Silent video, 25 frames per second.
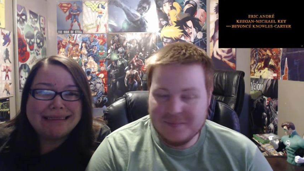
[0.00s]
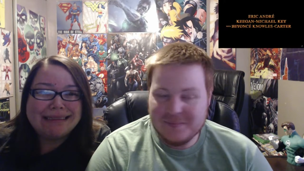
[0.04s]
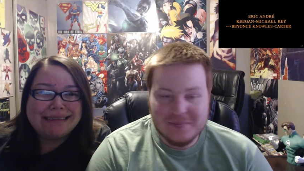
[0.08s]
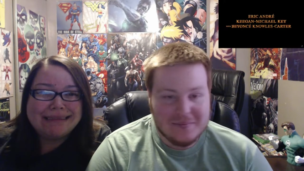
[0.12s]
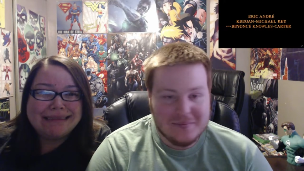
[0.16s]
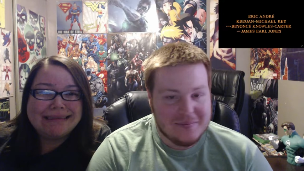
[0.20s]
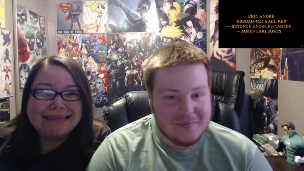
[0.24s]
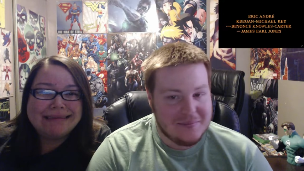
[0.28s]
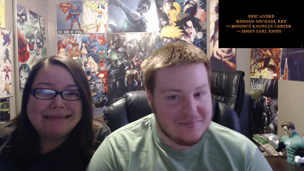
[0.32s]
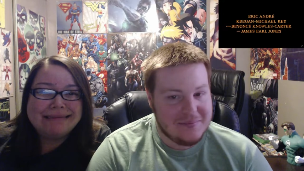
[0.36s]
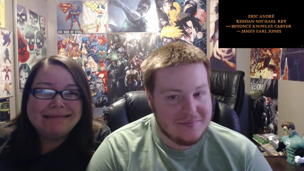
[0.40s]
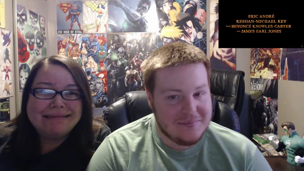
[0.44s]

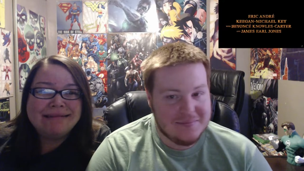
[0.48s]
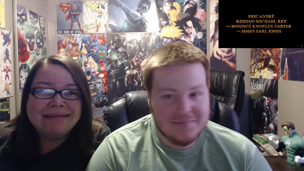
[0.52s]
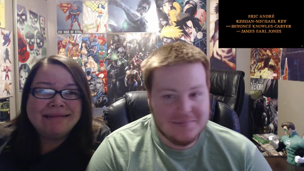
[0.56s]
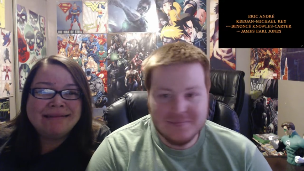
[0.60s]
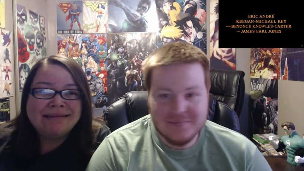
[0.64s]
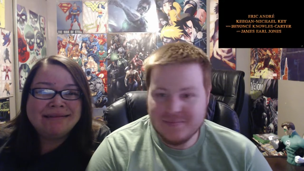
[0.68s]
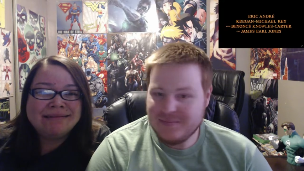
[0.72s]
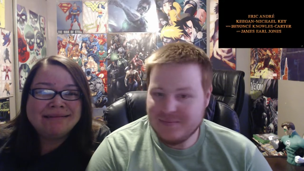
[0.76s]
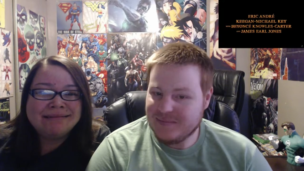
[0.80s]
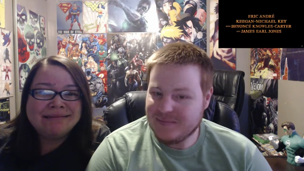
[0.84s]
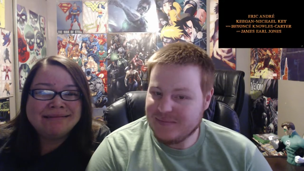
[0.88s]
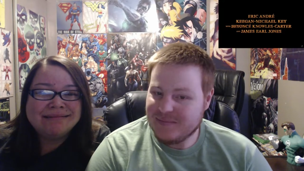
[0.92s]

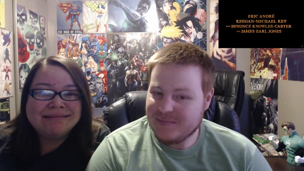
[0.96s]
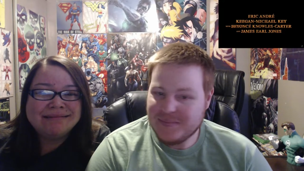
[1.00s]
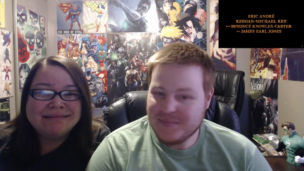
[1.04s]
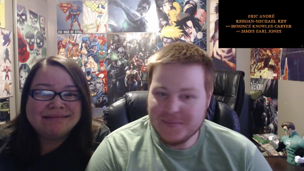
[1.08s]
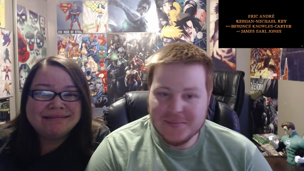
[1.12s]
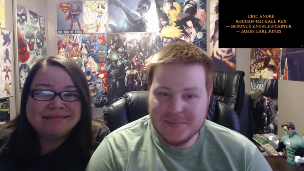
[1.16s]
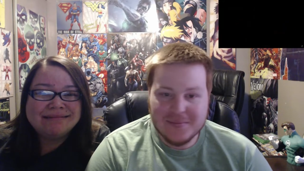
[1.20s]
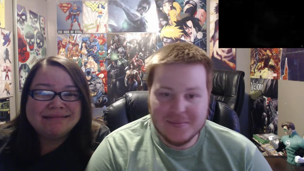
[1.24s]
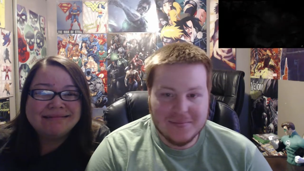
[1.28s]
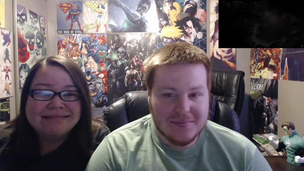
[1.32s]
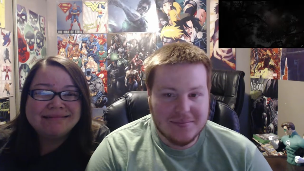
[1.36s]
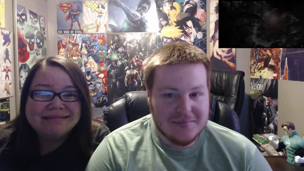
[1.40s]

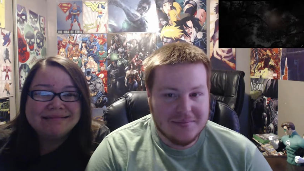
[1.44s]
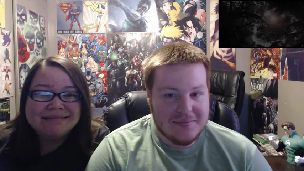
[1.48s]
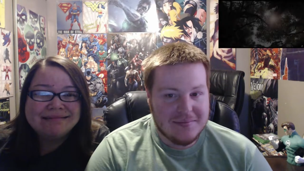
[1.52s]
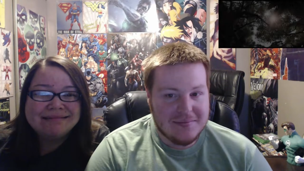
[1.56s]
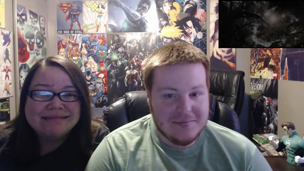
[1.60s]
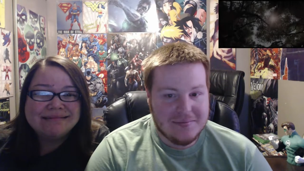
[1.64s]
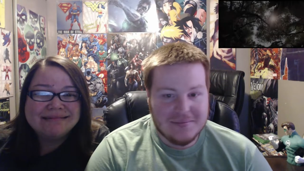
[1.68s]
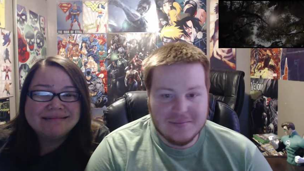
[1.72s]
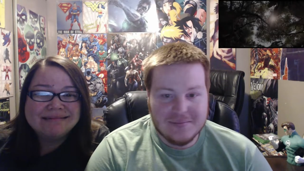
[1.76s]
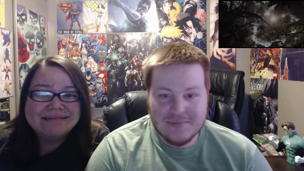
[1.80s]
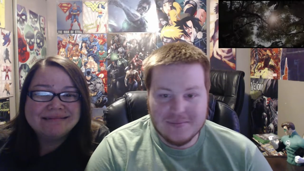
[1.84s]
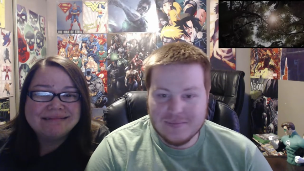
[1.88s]

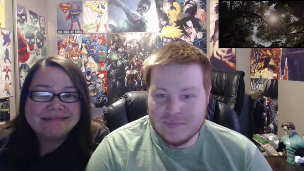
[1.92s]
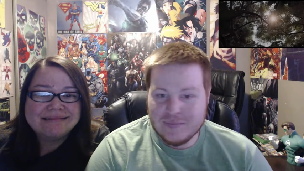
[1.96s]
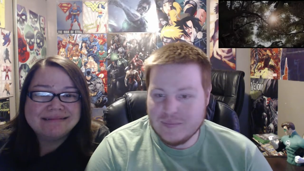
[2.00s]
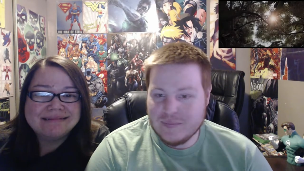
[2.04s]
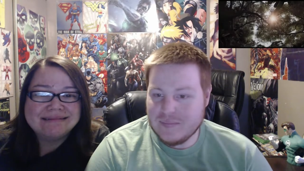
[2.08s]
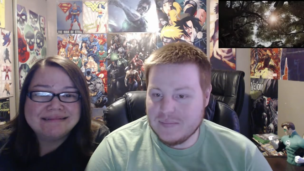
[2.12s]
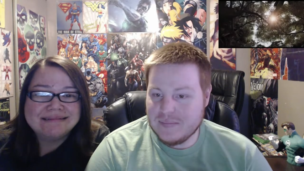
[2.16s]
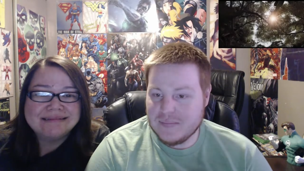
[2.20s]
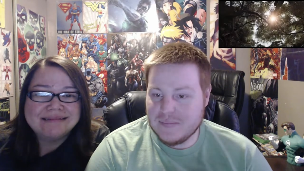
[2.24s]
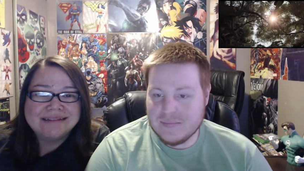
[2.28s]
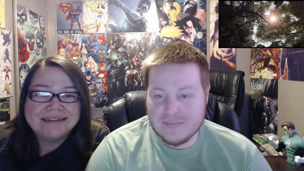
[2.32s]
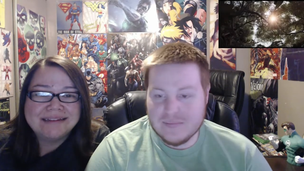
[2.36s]

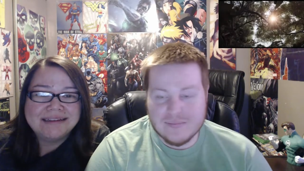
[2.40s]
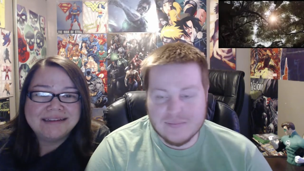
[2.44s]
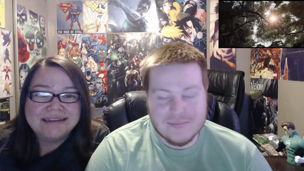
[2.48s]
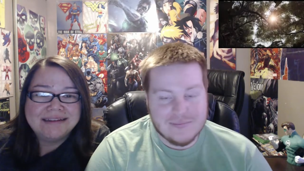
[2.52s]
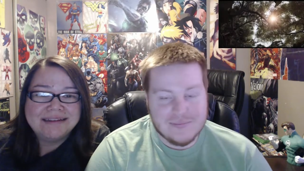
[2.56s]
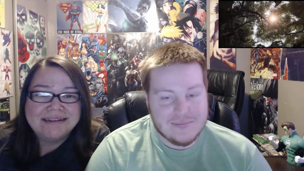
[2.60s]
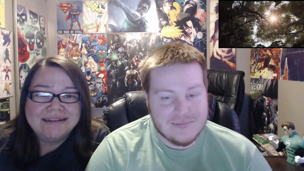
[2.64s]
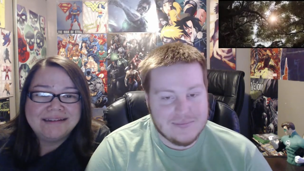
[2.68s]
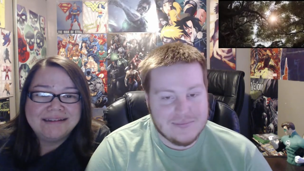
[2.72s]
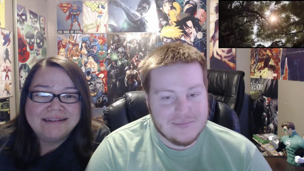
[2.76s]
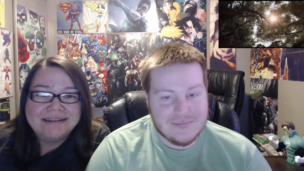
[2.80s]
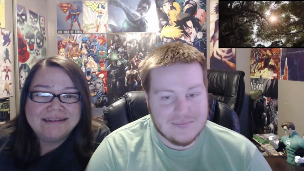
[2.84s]

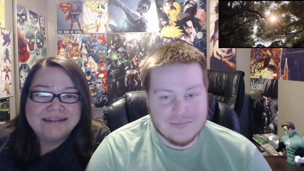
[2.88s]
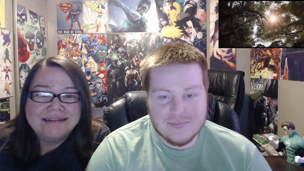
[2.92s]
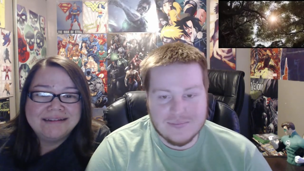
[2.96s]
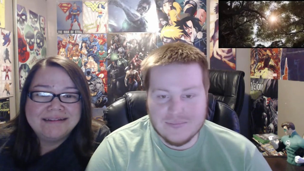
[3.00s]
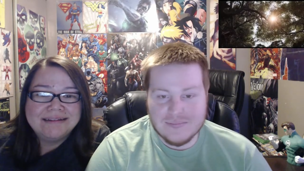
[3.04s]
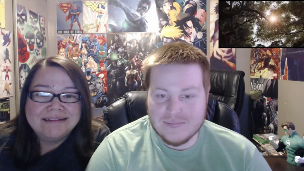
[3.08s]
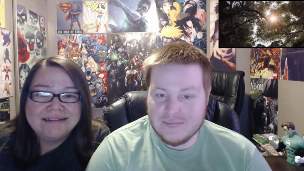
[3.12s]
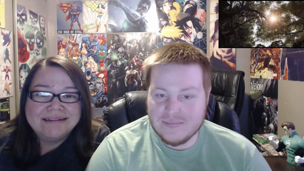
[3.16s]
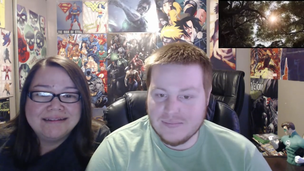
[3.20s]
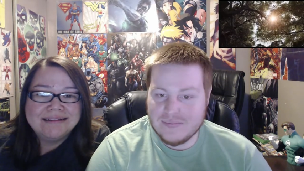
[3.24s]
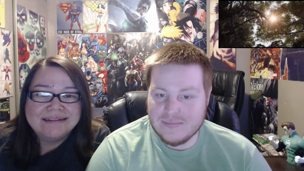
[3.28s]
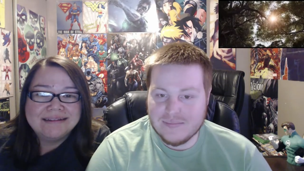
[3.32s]

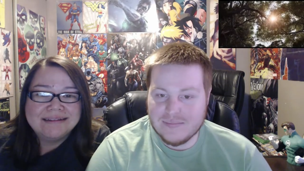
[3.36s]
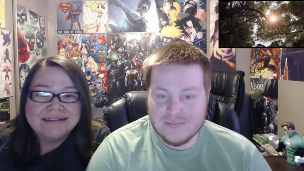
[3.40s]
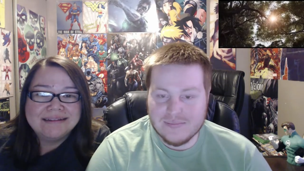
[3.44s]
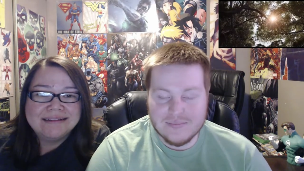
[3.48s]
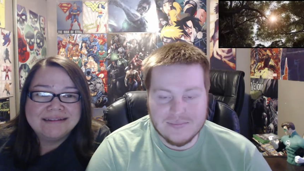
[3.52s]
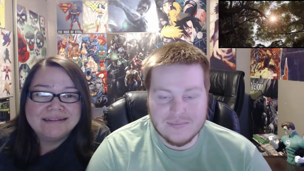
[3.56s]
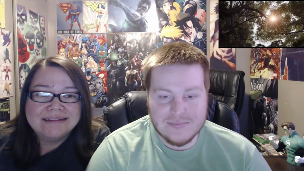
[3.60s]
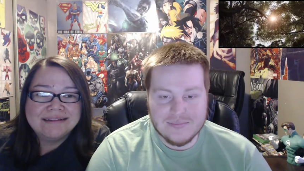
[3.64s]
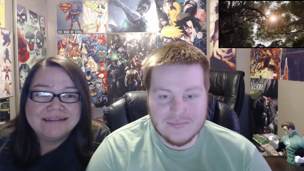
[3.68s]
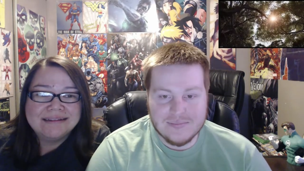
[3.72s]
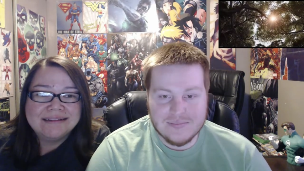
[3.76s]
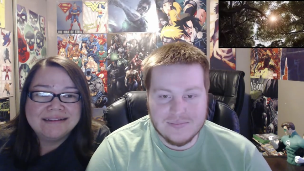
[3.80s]

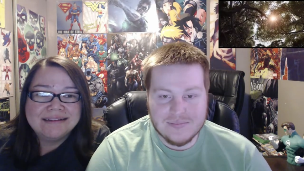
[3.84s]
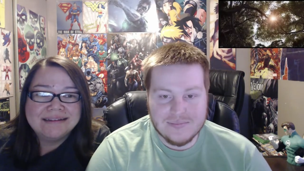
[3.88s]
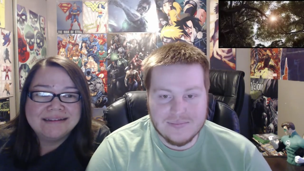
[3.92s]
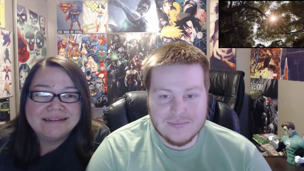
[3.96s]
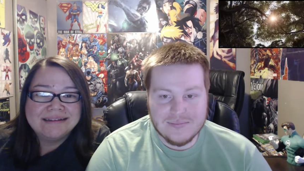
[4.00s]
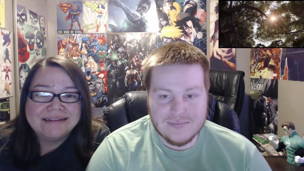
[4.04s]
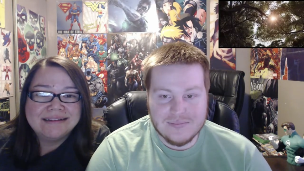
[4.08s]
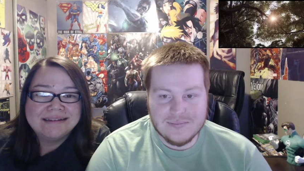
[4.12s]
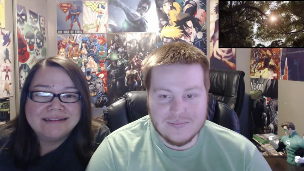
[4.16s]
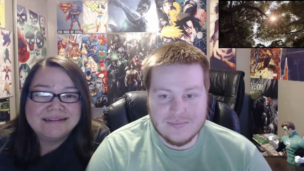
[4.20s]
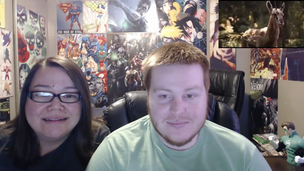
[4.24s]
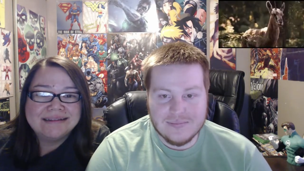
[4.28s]

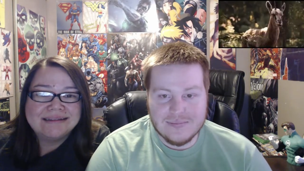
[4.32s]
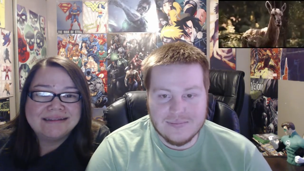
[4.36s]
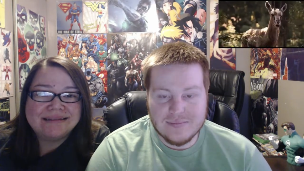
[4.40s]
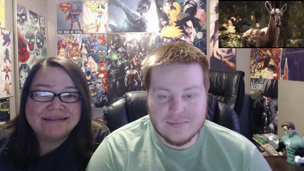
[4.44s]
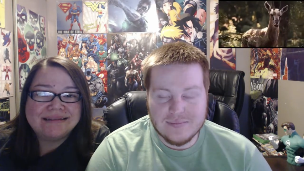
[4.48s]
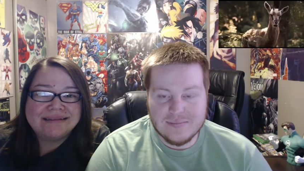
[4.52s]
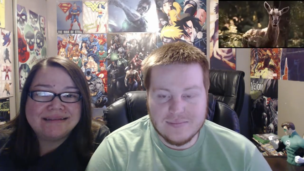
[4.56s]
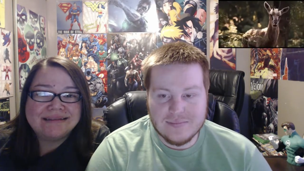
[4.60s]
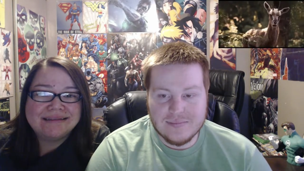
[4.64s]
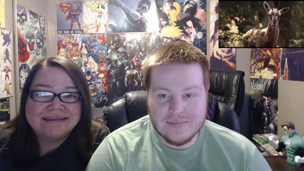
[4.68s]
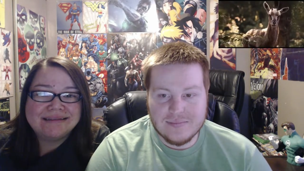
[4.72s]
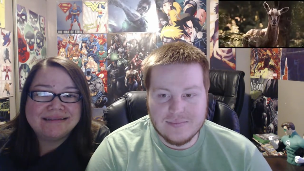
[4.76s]

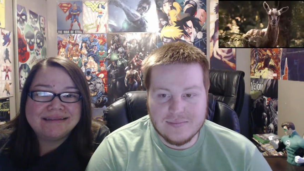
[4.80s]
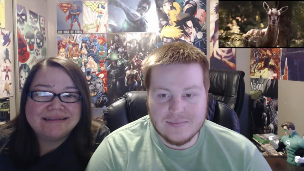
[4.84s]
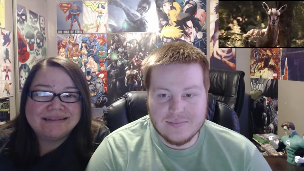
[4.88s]
(no one is talking)